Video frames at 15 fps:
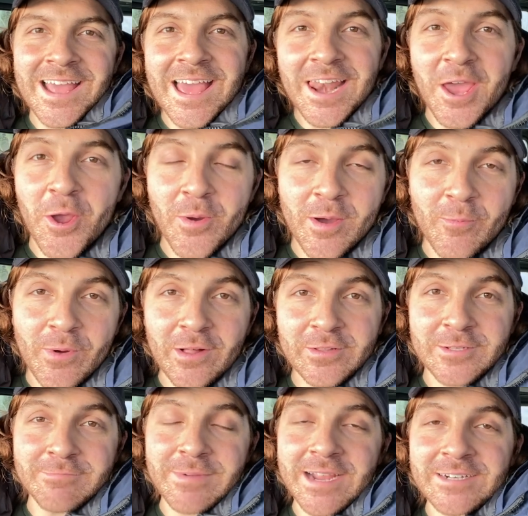Hello and
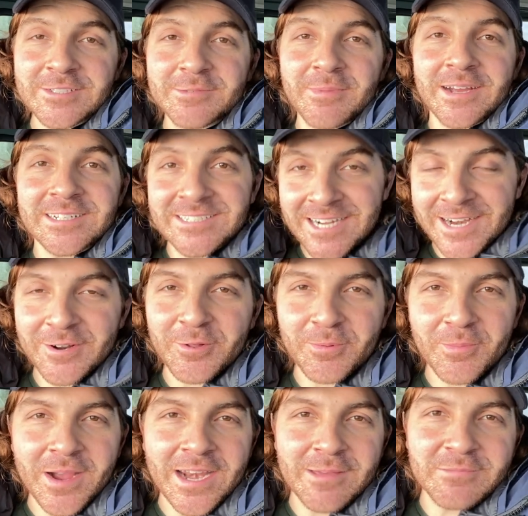welcome back to my channel.
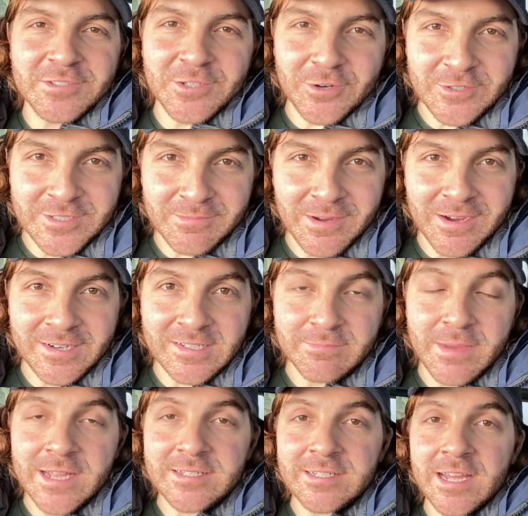My name's Dr. Marcus
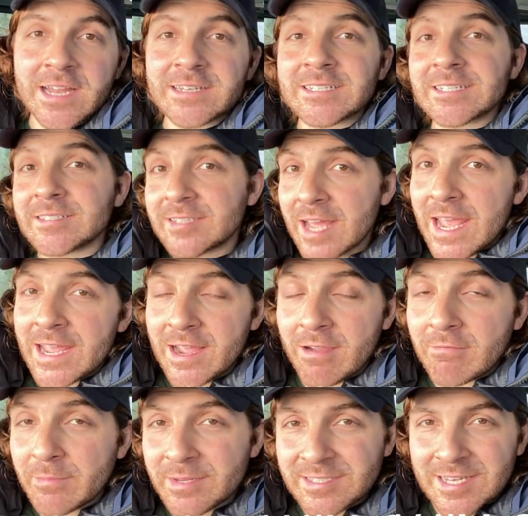Mehta and today I'm
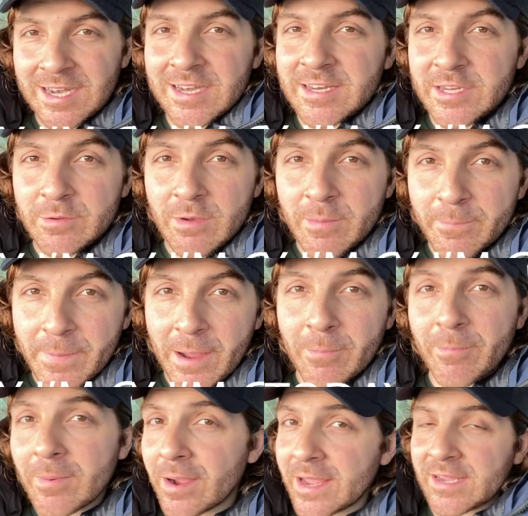going to be telling you about
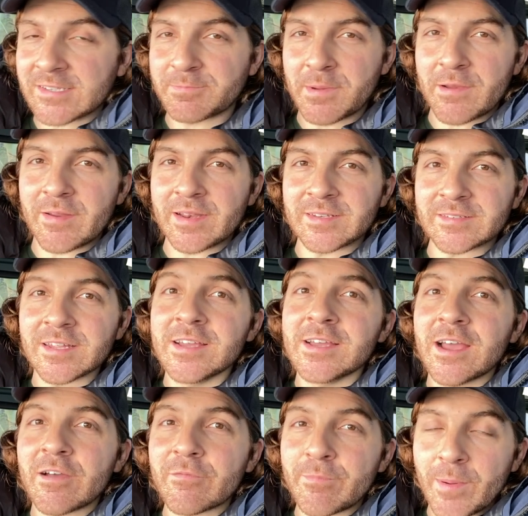my experience
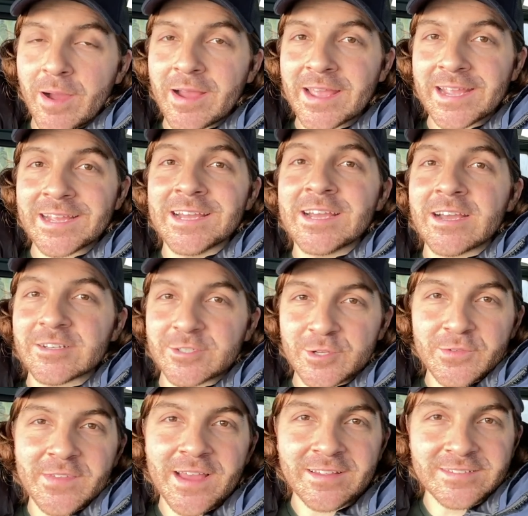of buying a
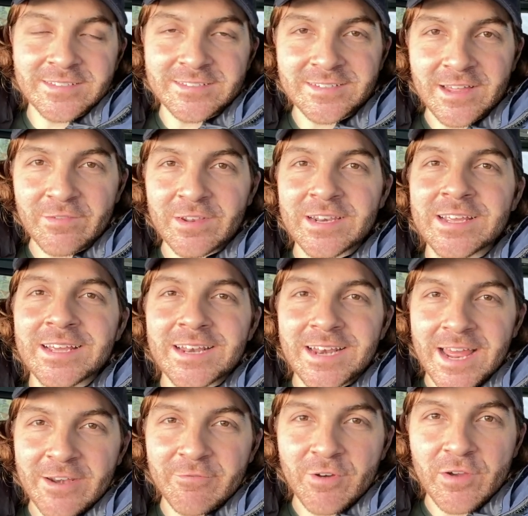2007
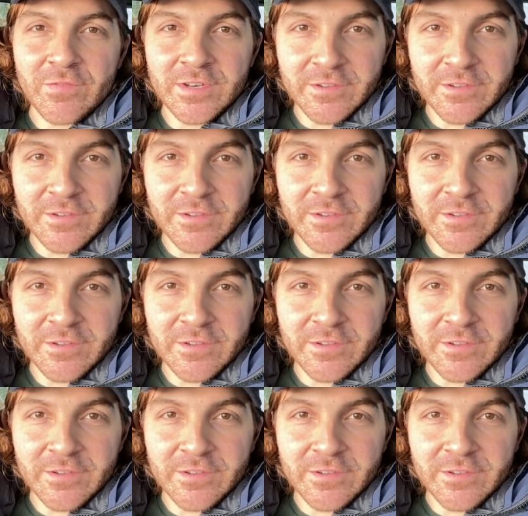Land Rover